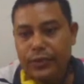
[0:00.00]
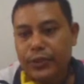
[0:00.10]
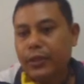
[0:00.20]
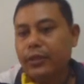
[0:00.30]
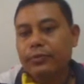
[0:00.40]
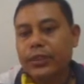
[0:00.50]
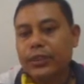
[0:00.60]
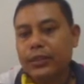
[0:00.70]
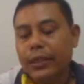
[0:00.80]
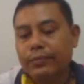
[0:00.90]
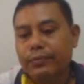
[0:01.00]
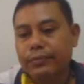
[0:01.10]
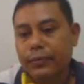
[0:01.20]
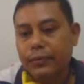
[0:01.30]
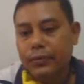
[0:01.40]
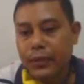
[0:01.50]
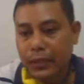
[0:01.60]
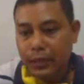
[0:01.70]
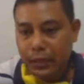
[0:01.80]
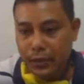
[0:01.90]
of this type.
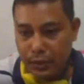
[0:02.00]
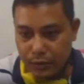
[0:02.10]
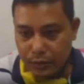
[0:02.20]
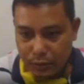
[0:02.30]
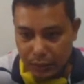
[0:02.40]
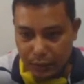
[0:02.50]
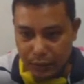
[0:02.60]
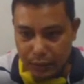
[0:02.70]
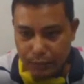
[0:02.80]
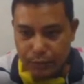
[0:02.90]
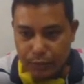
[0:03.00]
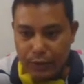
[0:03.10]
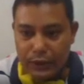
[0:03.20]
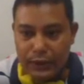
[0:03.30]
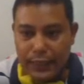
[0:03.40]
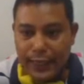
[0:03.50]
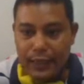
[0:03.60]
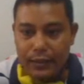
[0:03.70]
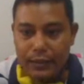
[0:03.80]
So generally we call it del,